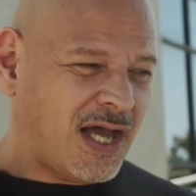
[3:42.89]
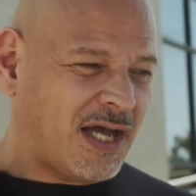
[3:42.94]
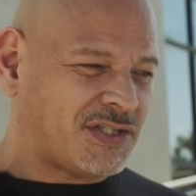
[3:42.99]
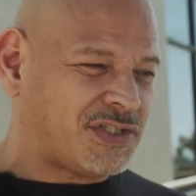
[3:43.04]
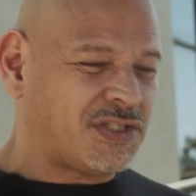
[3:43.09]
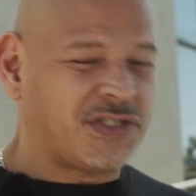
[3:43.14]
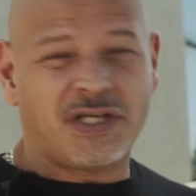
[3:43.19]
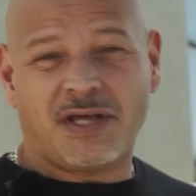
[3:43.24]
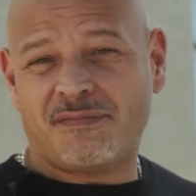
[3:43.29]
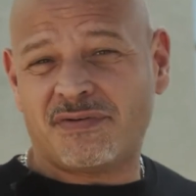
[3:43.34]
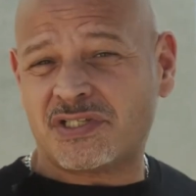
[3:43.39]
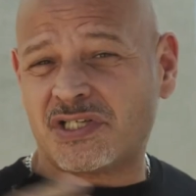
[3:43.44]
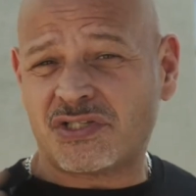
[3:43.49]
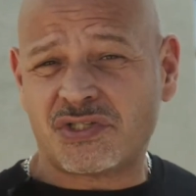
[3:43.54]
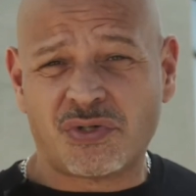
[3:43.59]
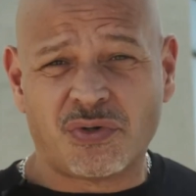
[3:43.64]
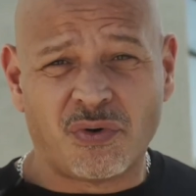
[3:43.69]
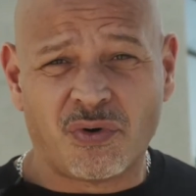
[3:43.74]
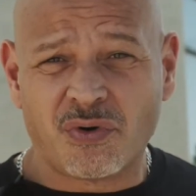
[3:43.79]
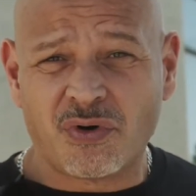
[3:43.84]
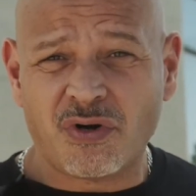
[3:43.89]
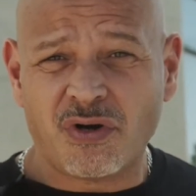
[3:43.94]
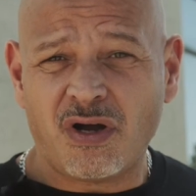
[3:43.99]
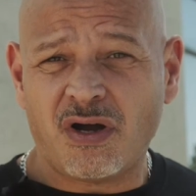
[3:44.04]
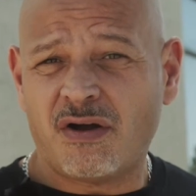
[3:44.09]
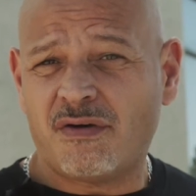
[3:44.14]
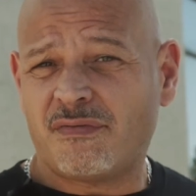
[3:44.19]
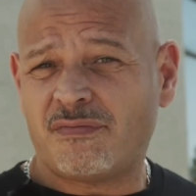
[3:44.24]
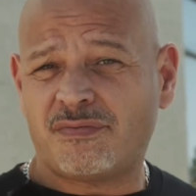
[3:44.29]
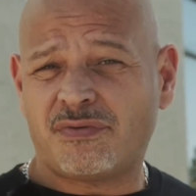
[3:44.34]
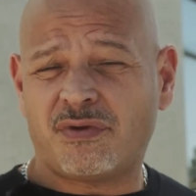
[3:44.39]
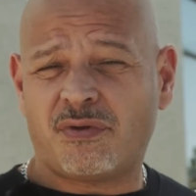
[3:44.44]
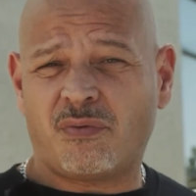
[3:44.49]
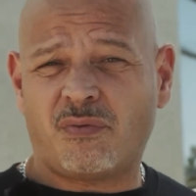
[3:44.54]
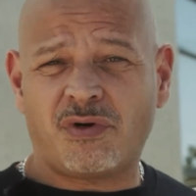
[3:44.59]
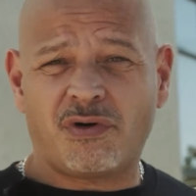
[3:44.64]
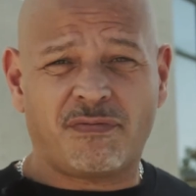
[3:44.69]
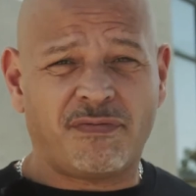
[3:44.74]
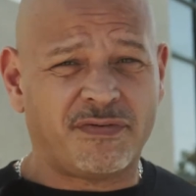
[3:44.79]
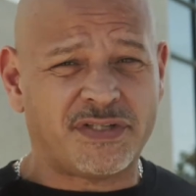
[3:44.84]
She's going to give us a tour of their
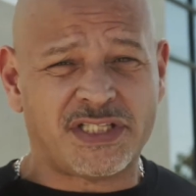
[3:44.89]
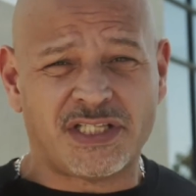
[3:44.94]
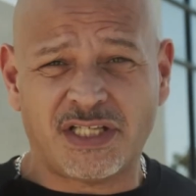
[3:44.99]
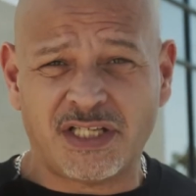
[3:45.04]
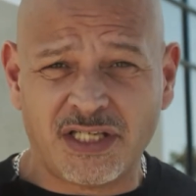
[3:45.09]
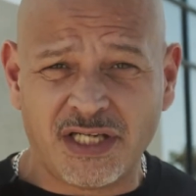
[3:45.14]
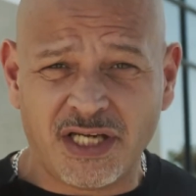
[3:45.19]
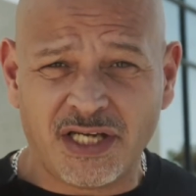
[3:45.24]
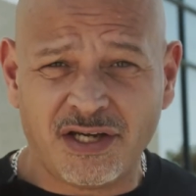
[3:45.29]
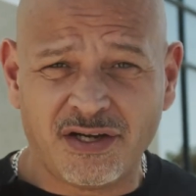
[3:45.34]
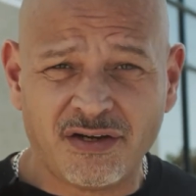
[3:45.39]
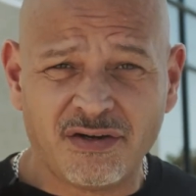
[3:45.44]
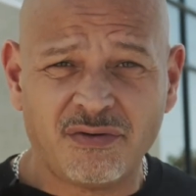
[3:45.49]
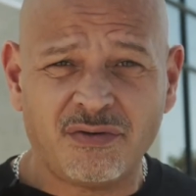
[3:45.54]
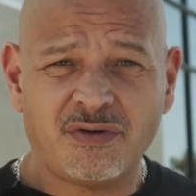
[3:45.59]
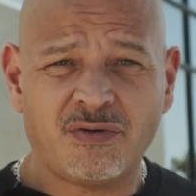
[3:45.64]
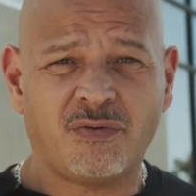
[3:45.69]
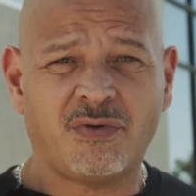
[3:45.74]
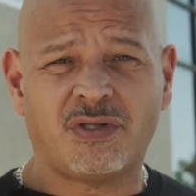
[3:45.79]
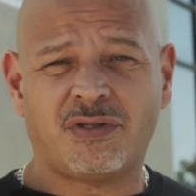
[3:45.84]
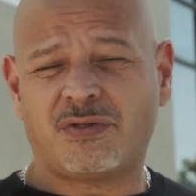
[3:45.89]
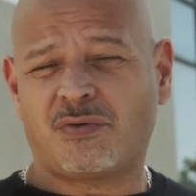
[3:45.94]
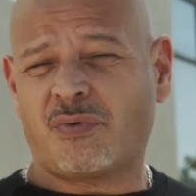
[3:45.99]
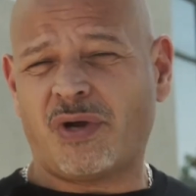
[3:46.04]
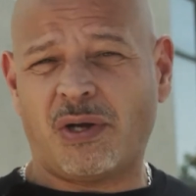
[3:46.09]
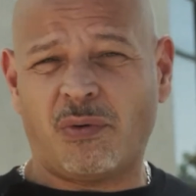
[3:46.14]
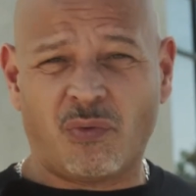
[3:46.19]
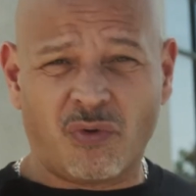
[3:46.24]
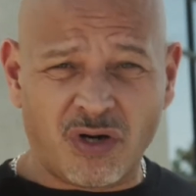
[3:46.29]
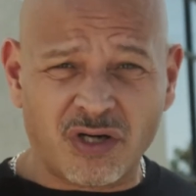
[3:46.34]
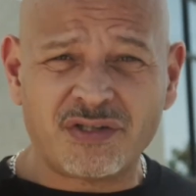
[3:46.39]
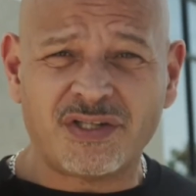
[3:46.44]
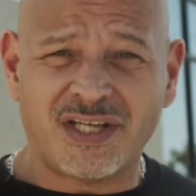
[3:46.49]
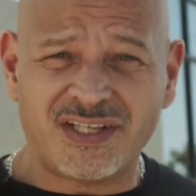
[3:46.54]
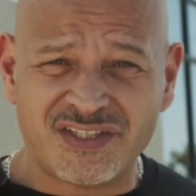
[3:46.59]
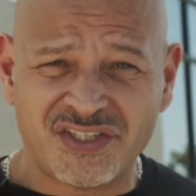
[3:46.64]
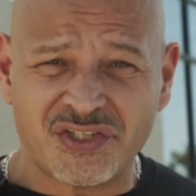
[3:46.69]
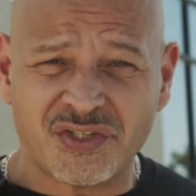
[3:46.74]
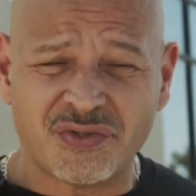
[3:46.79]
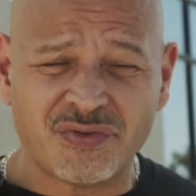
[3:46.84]
wonderful facility here, what great work they
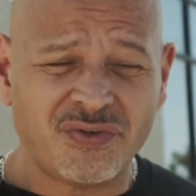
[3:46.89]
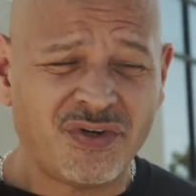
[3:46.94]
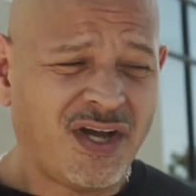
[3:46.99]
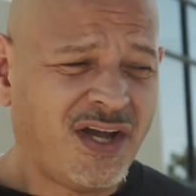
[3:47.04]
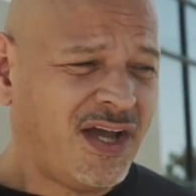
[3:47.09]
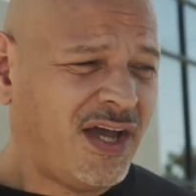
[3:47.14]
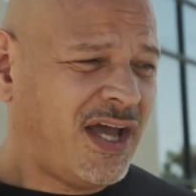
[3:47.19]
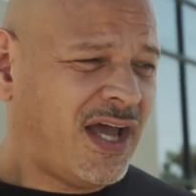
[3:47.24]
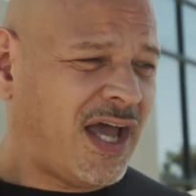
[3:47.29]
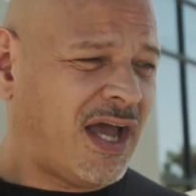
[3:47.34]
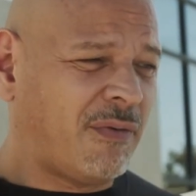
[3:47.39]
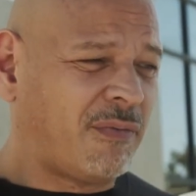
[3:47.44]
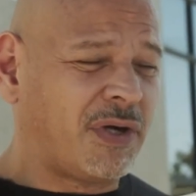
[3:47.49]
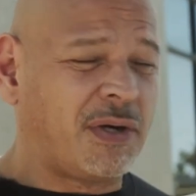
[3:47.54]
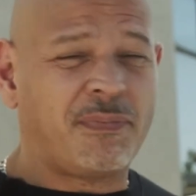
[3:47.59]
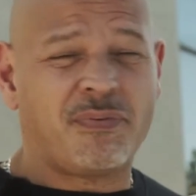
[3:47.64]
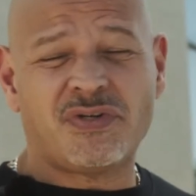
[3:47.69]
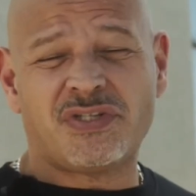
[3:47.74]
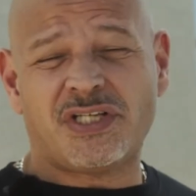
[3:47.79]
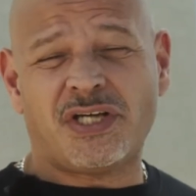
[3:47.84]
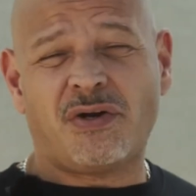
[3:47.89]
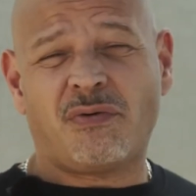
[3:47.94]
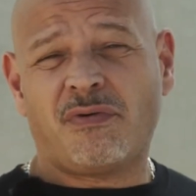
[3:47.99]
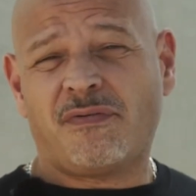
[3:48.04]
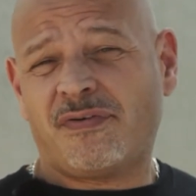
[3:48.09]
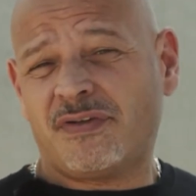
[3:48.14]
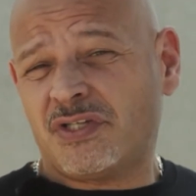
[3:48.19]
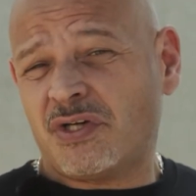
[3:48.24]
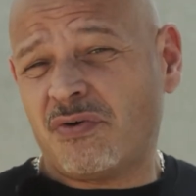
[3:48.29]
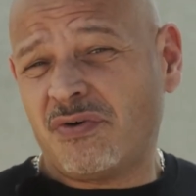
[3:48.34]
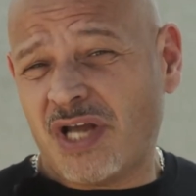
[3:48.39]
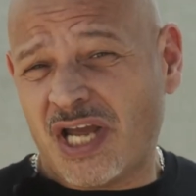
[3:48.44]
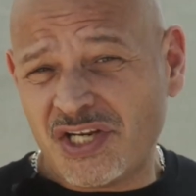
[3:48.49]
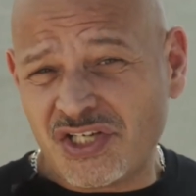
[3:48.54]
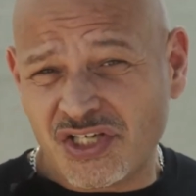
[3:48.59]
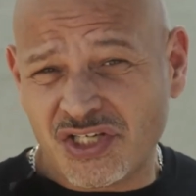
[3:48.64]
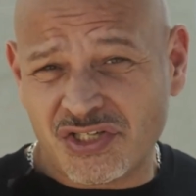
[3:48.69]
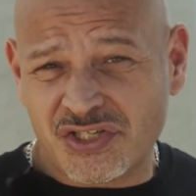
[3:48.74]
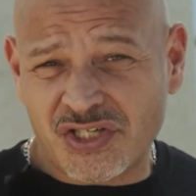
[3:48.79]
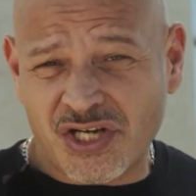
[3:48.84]
do, and we're going to present her with a
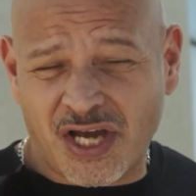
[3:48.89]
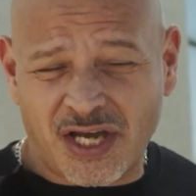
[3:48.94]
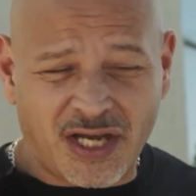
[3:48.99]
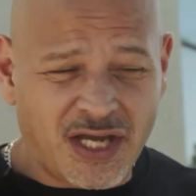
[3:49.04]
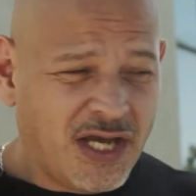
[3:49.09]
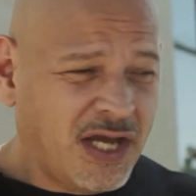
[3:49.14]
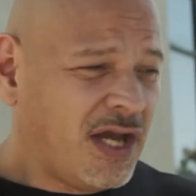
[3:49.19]
donation check.